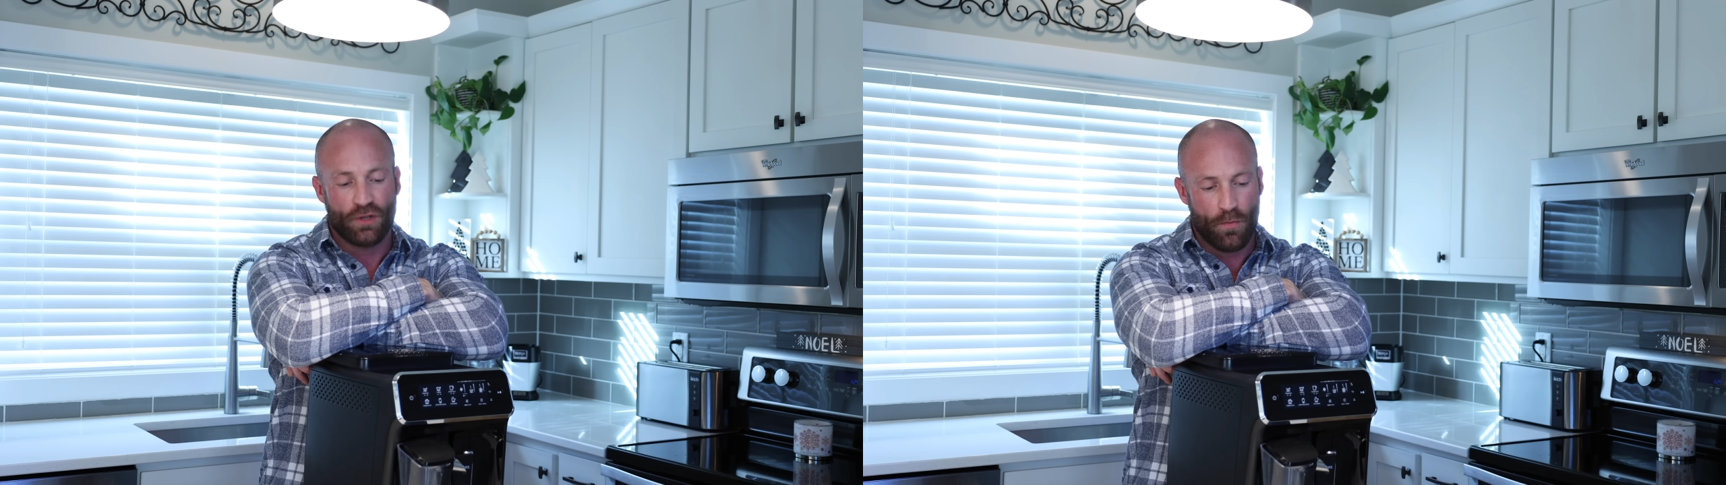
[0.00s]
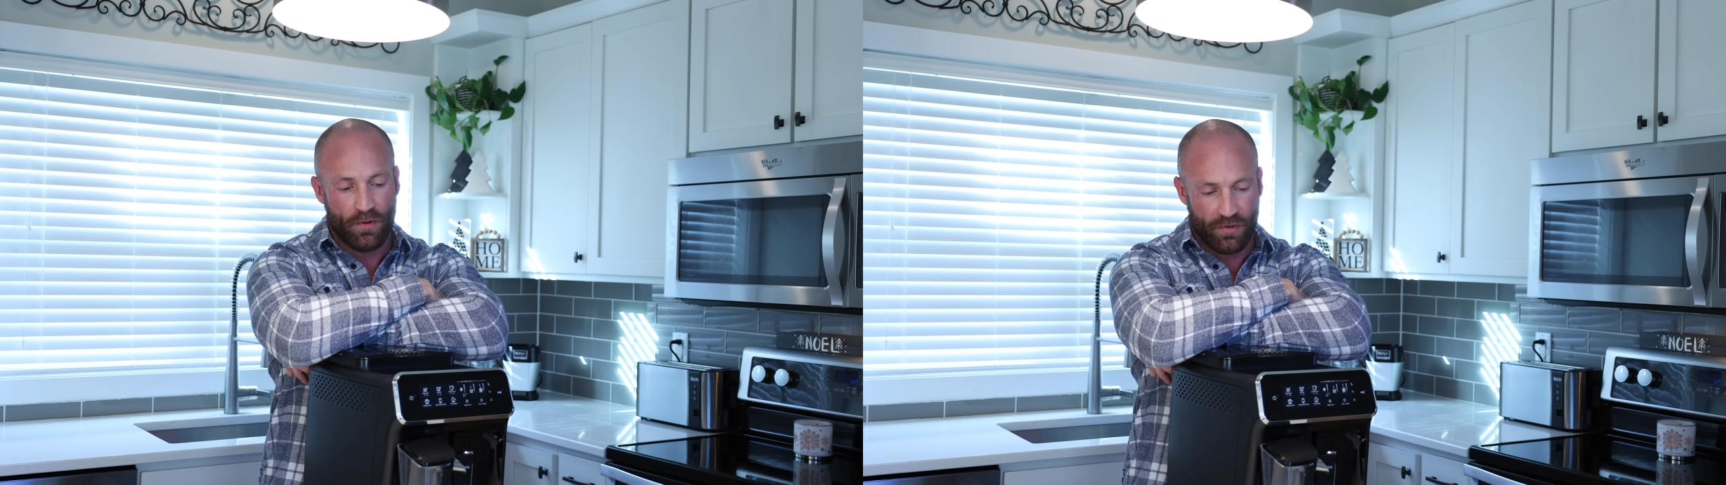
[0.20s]

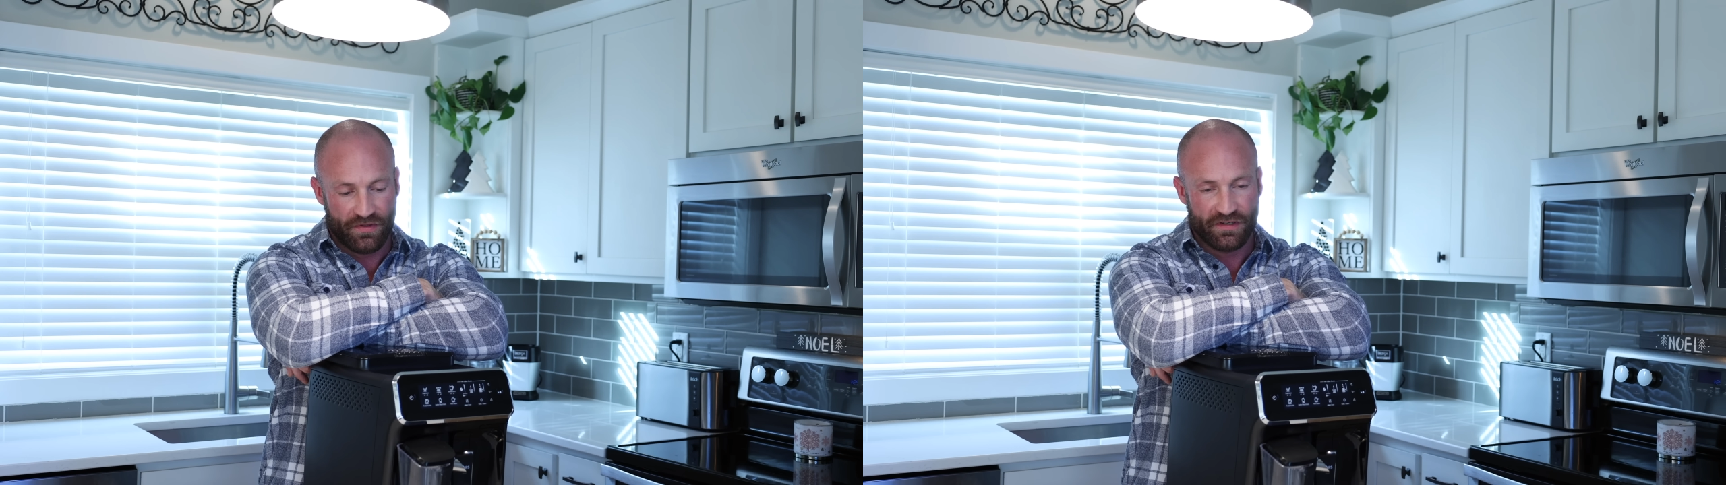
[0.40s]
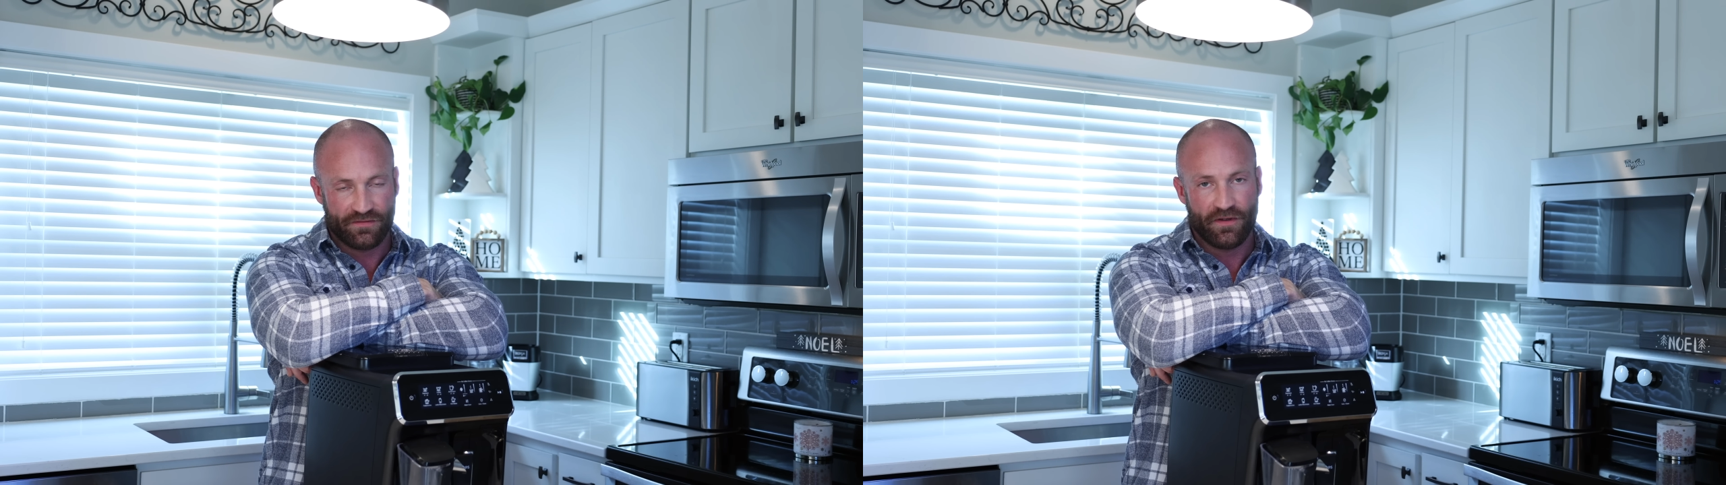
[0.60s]
hoping
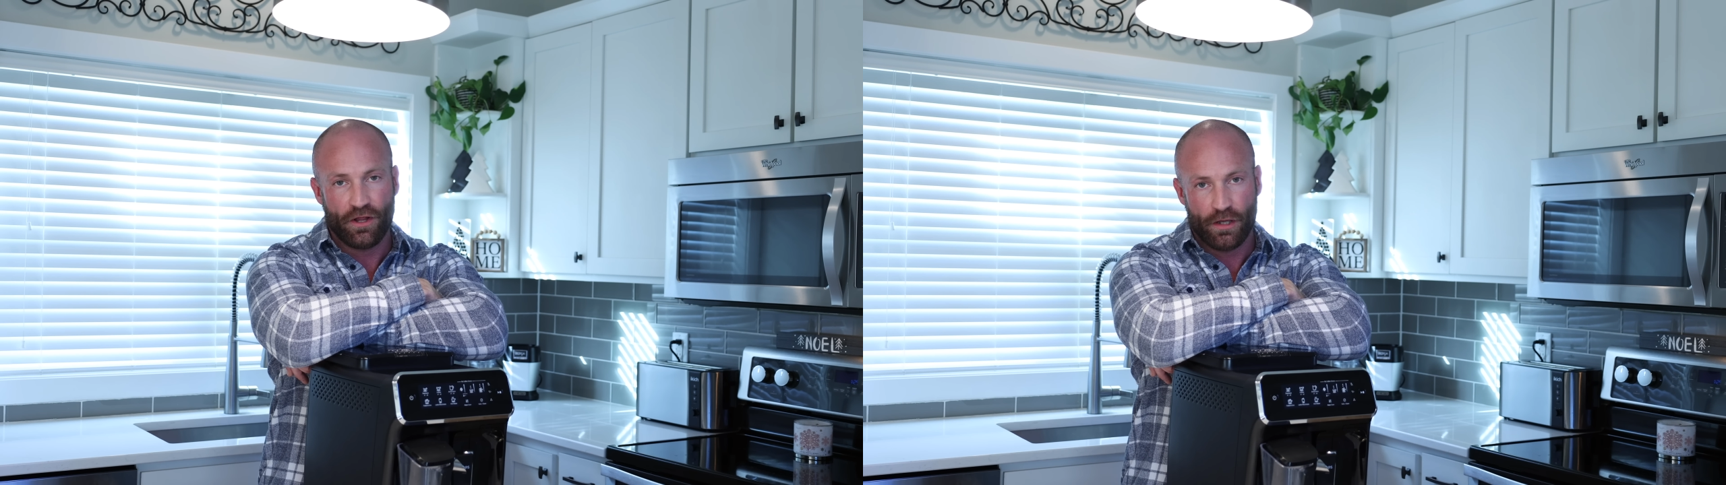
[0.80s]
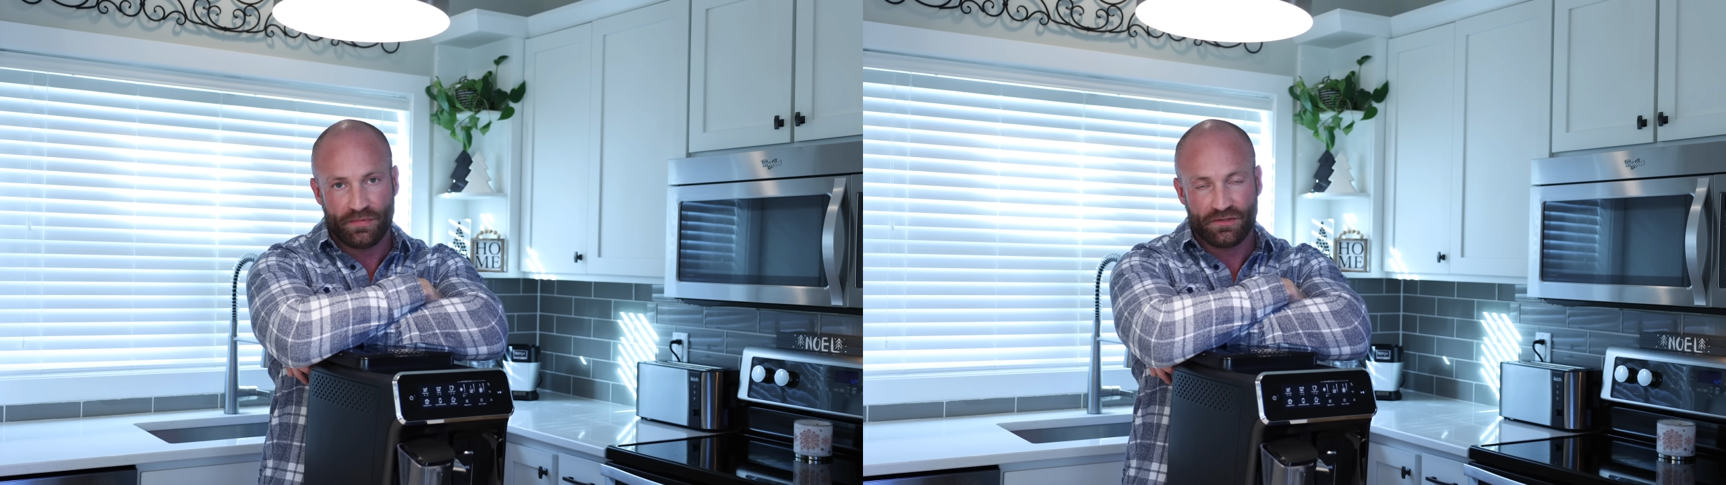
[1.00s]
with this
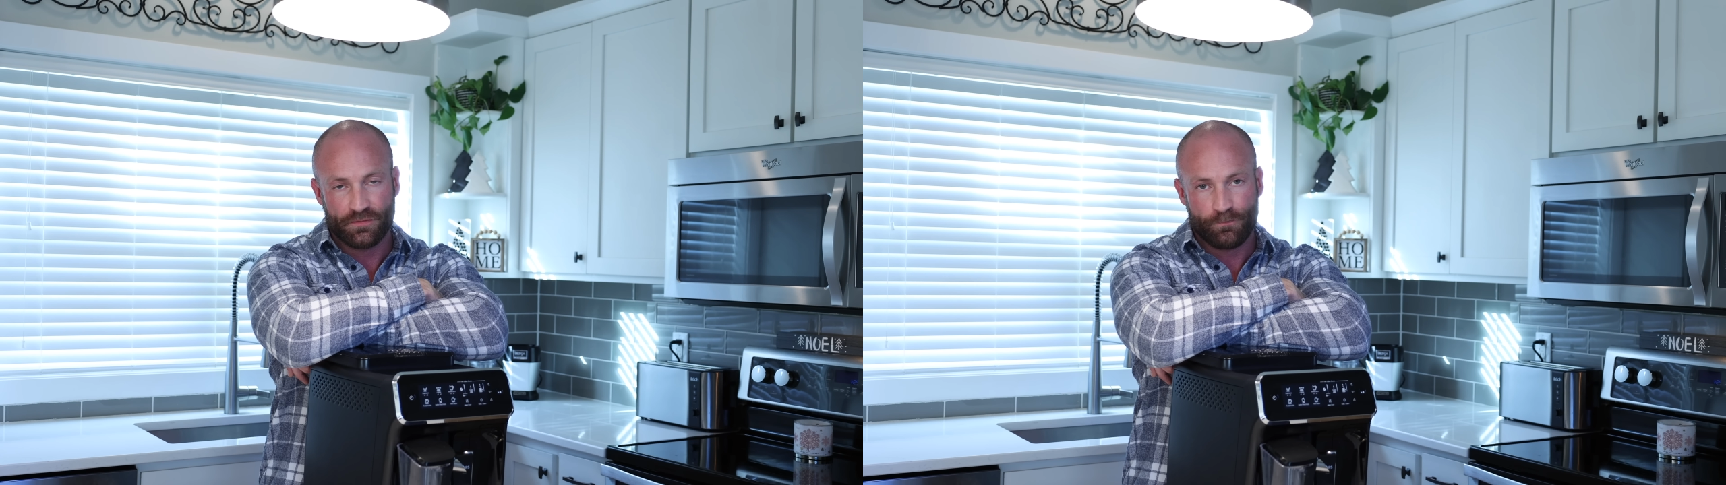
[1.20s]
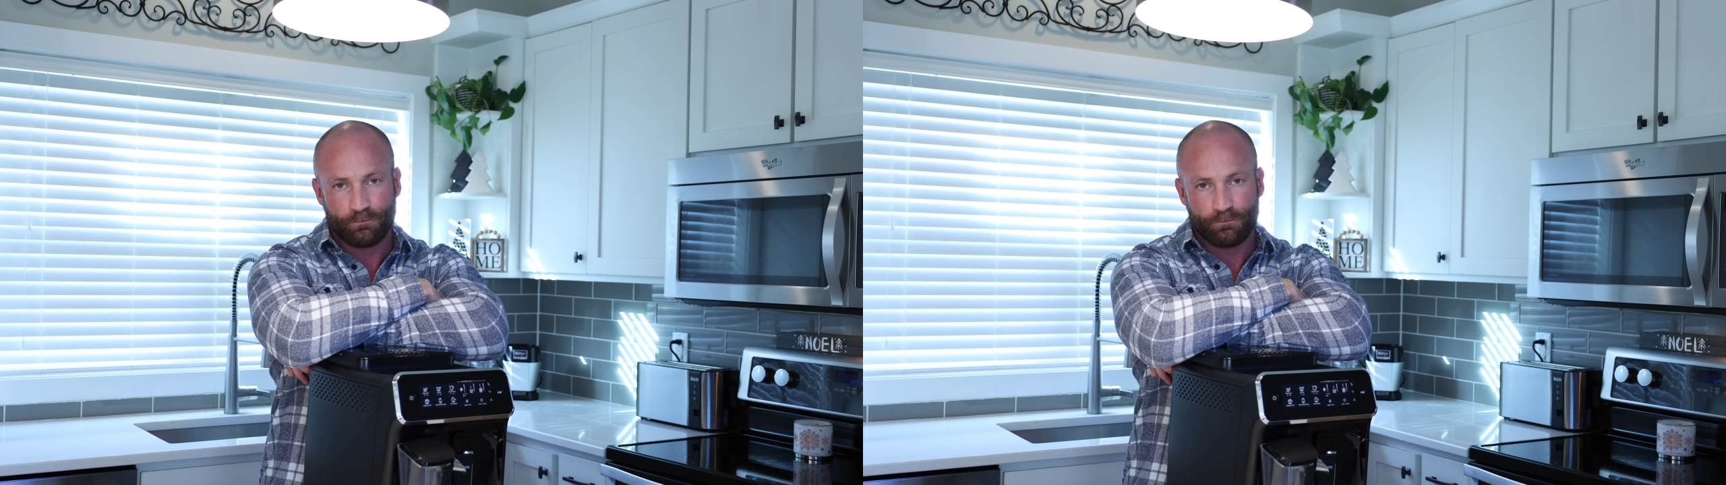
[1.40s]
Phillips